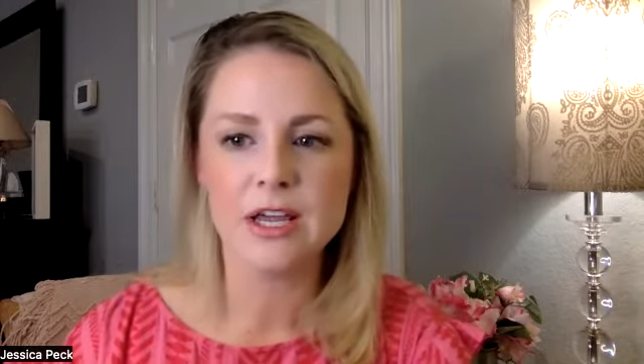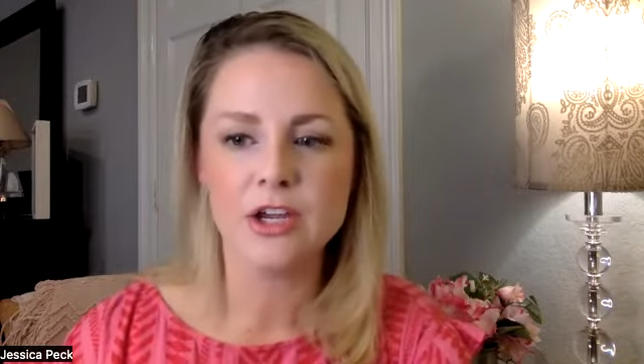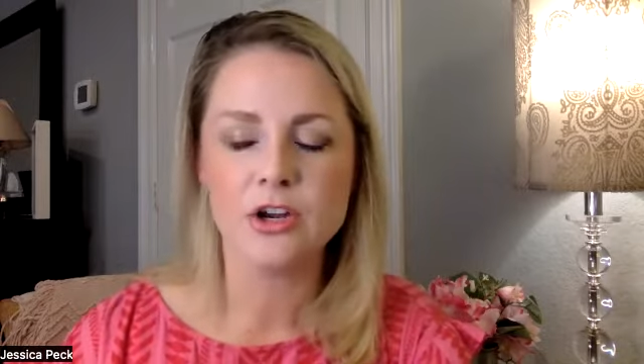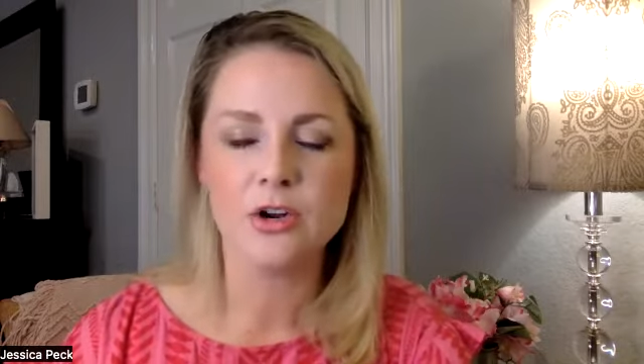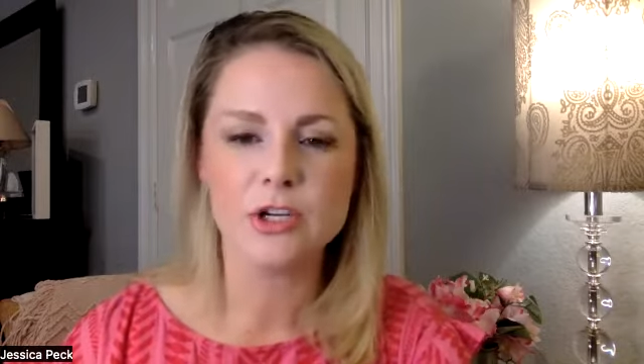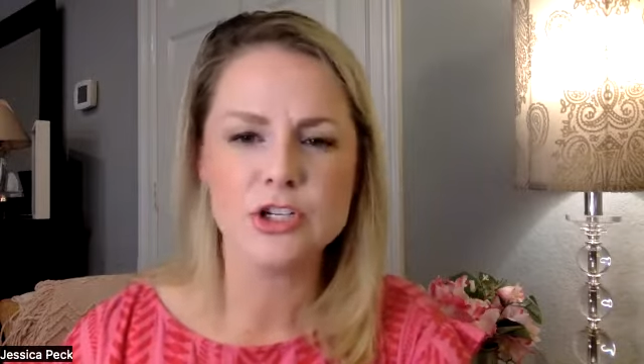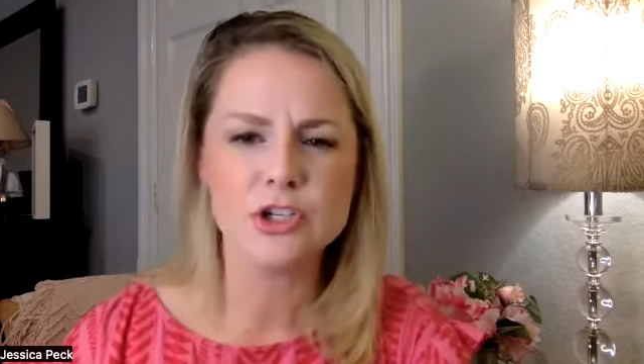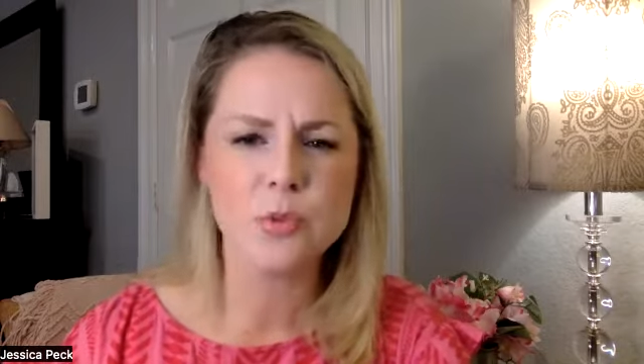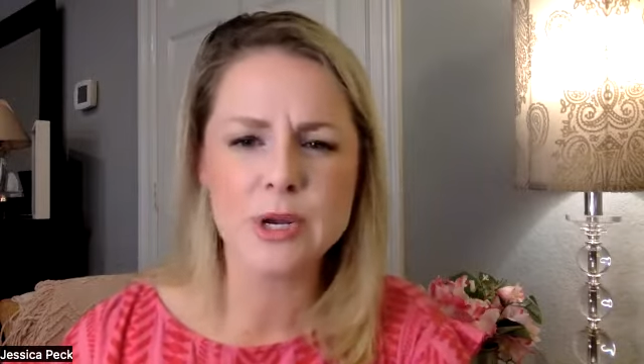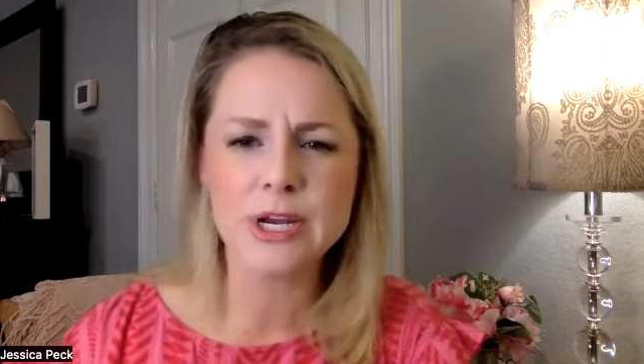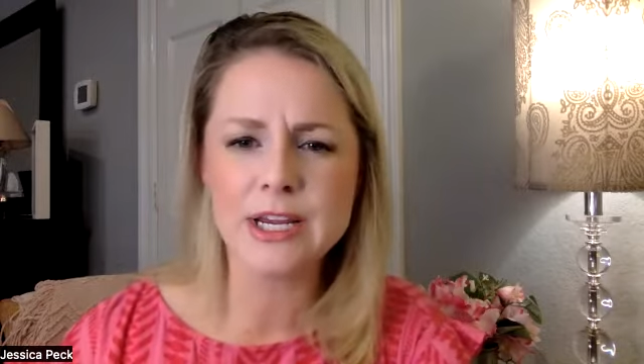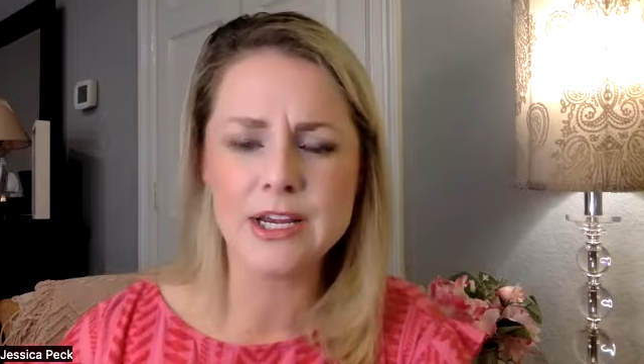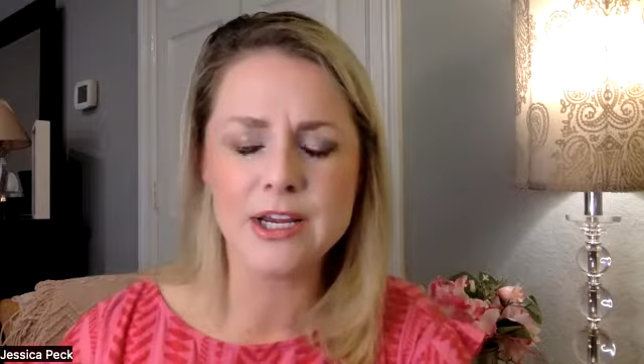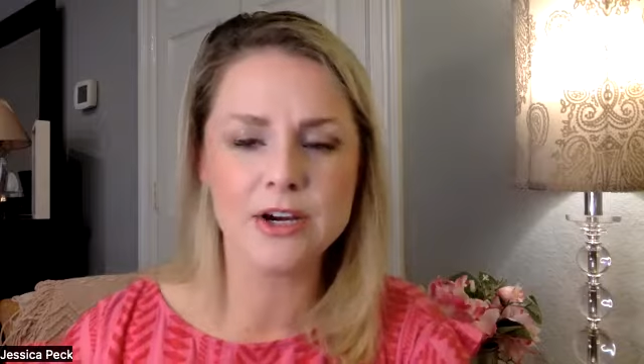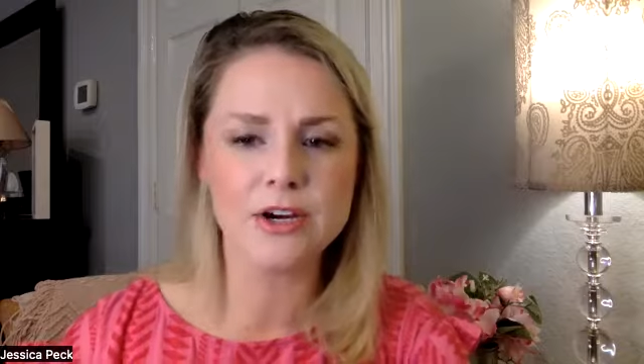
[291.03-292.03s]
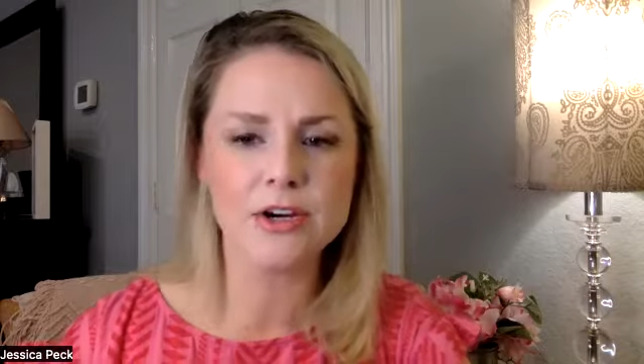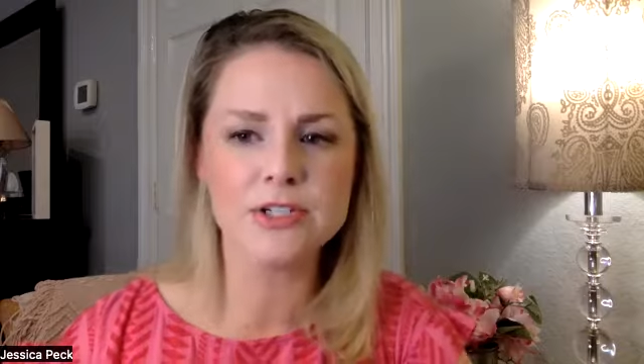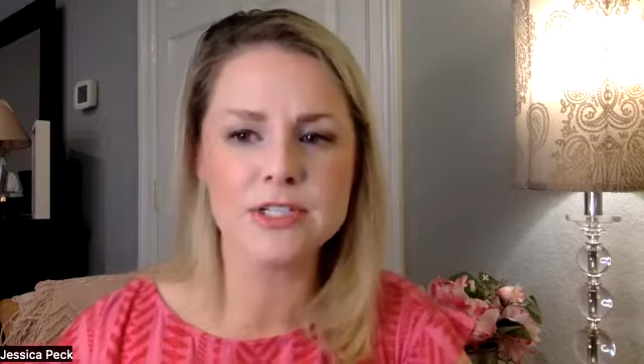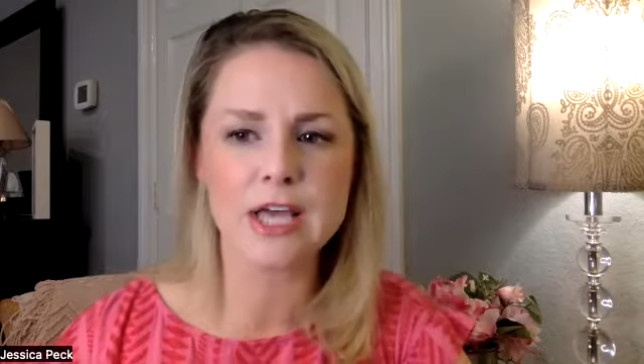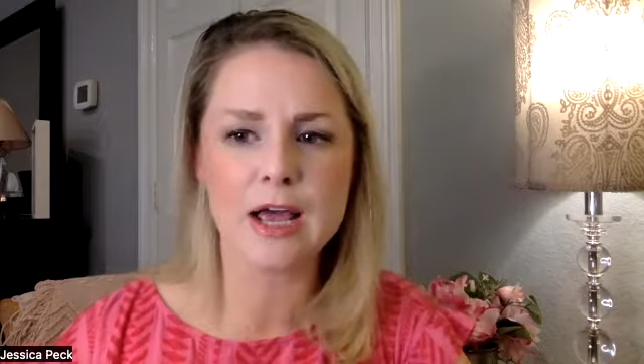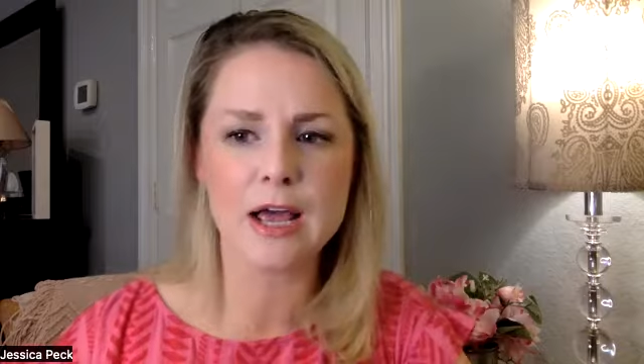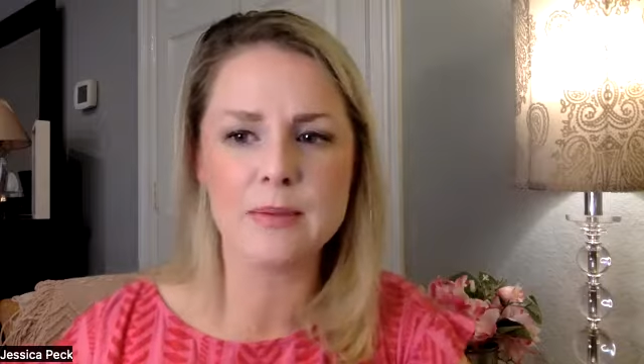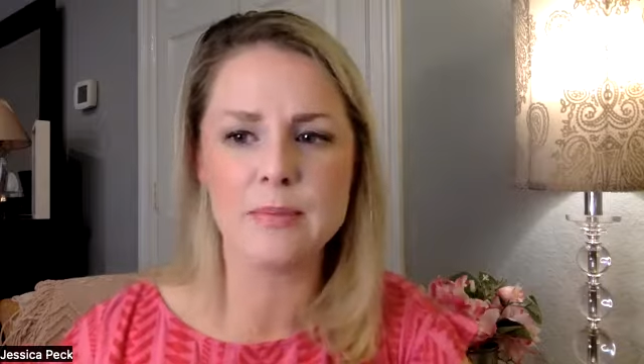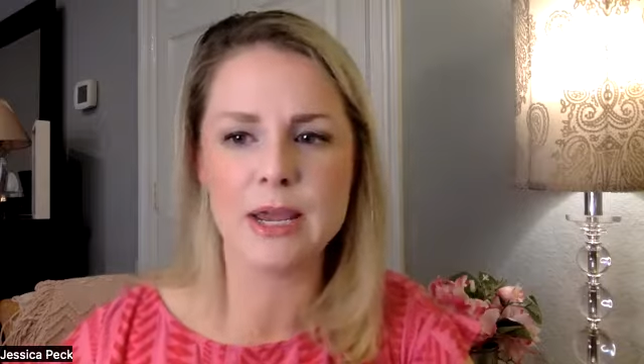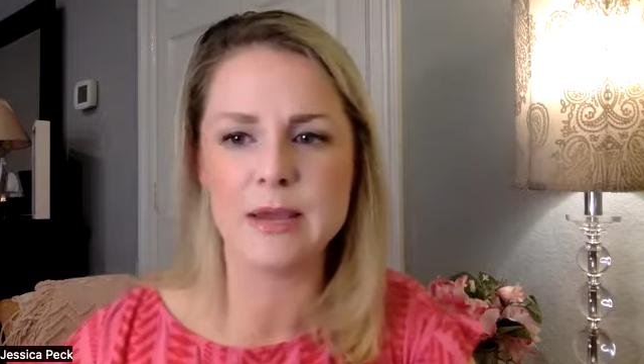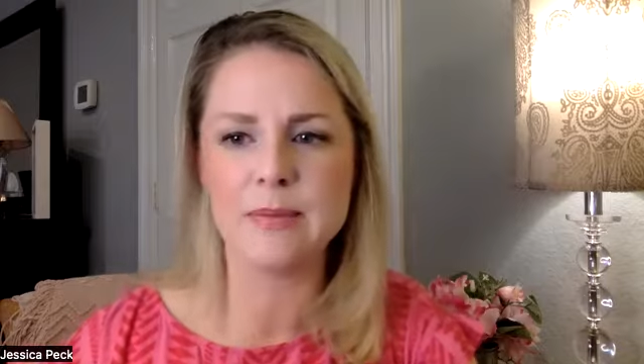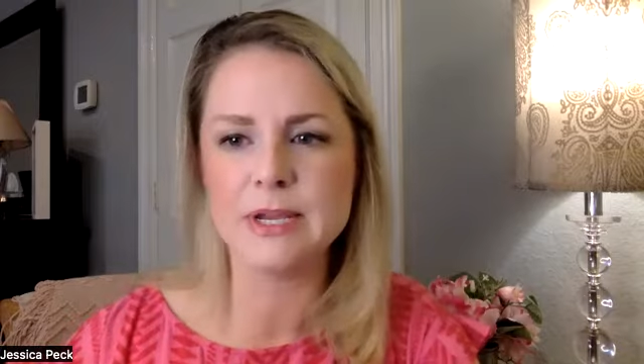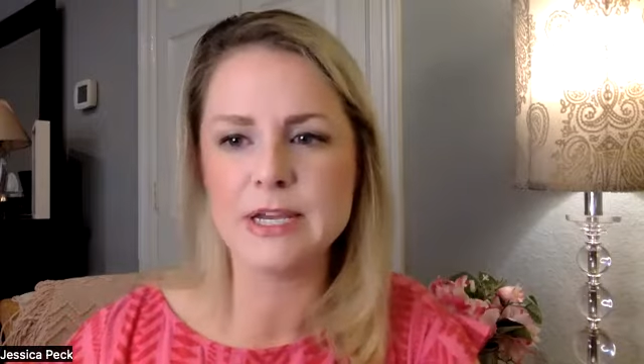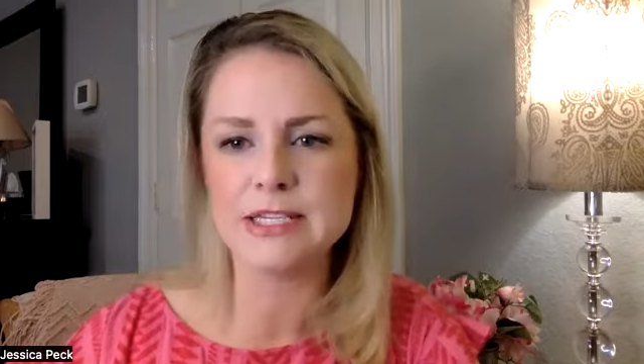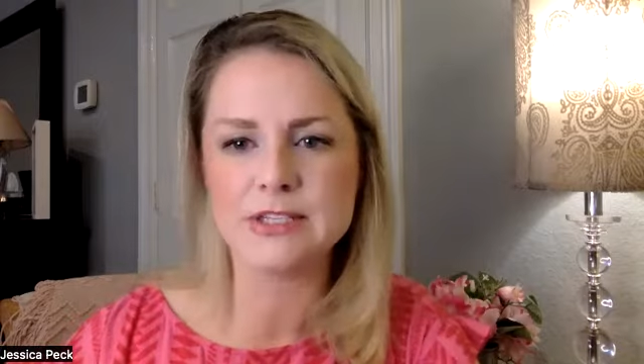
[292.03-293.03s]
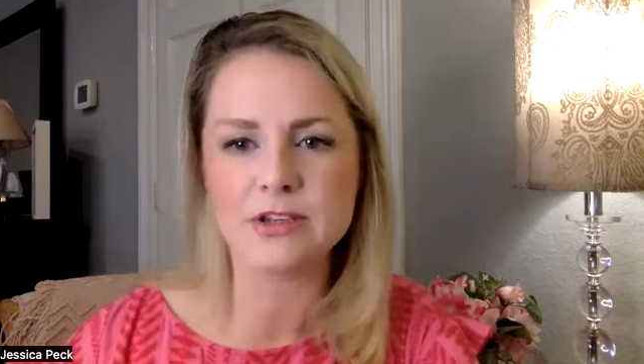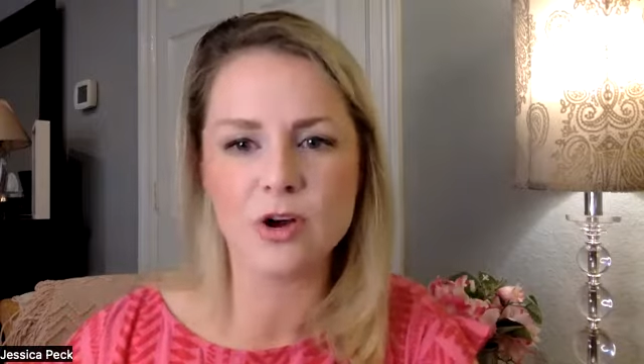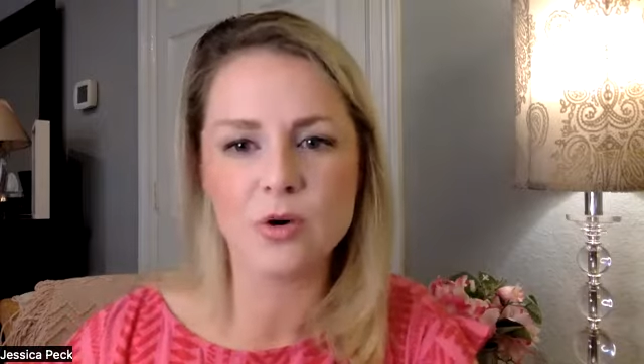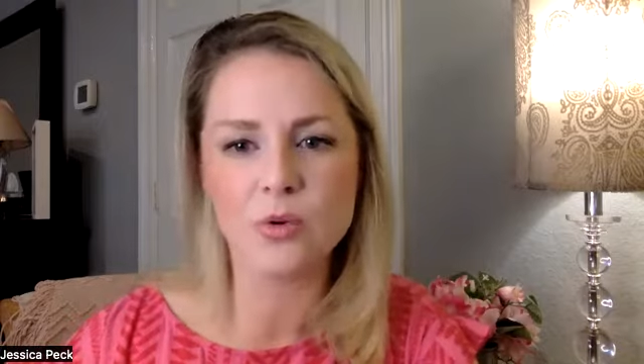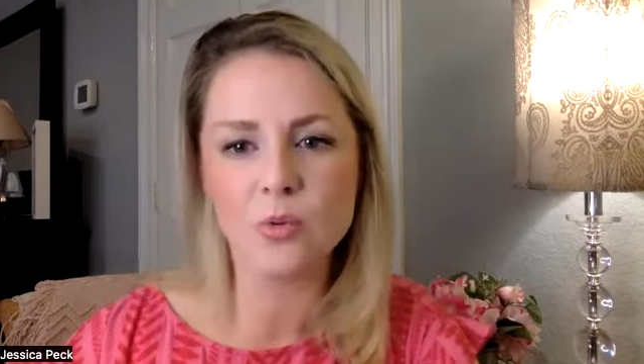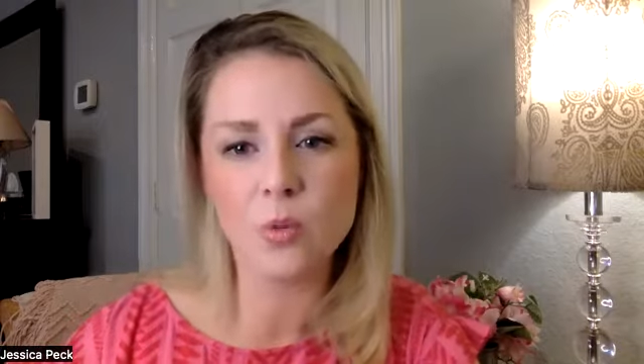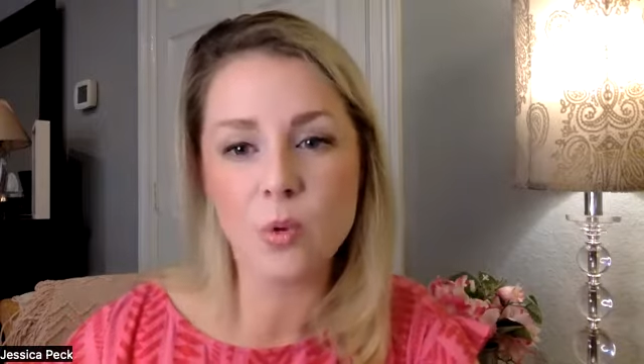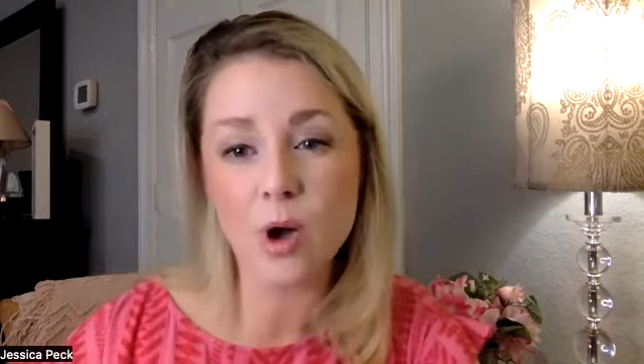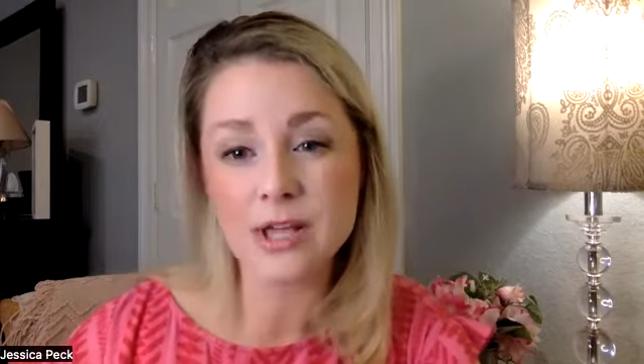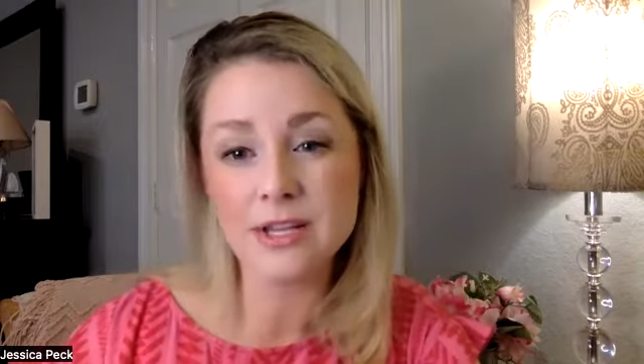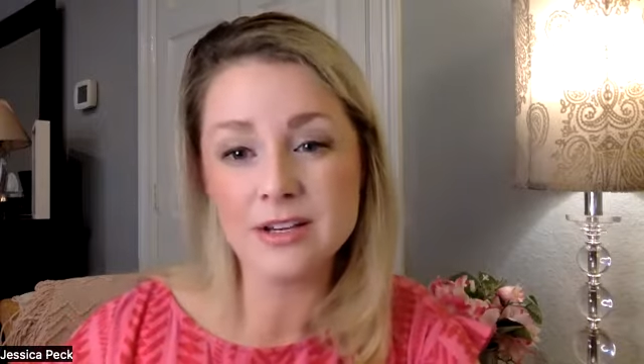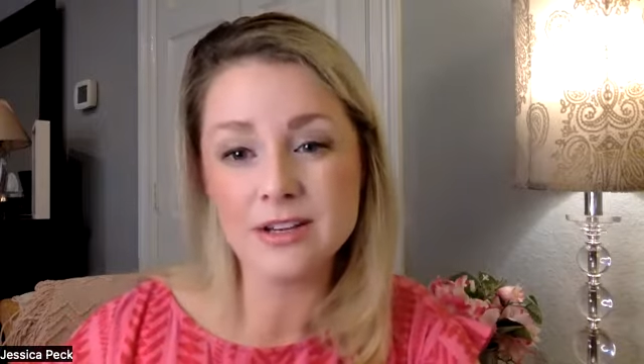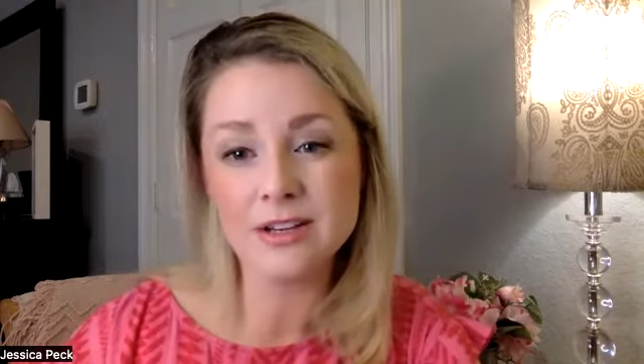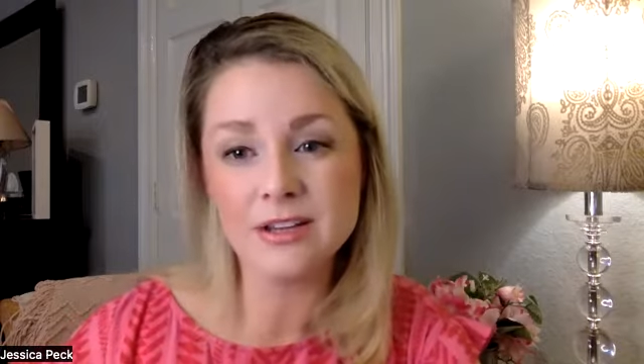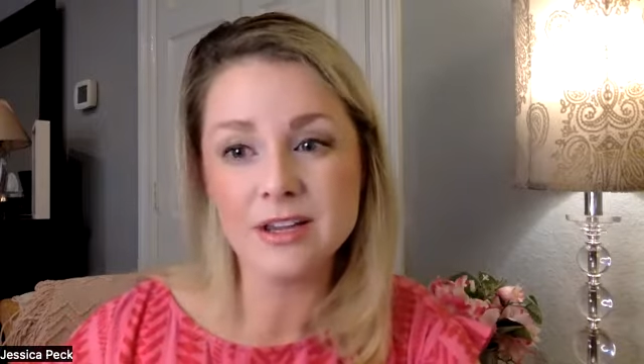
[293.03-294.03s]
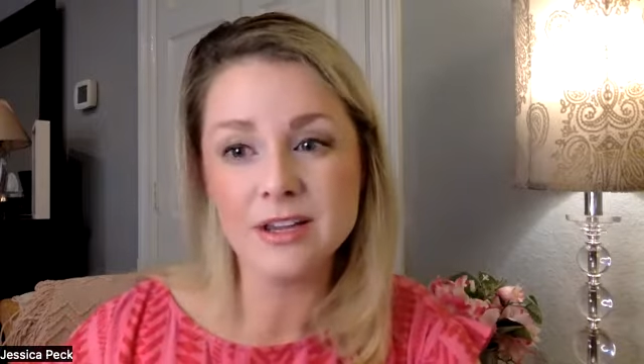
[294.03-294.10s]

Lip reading: In 20 years, I maybe saw one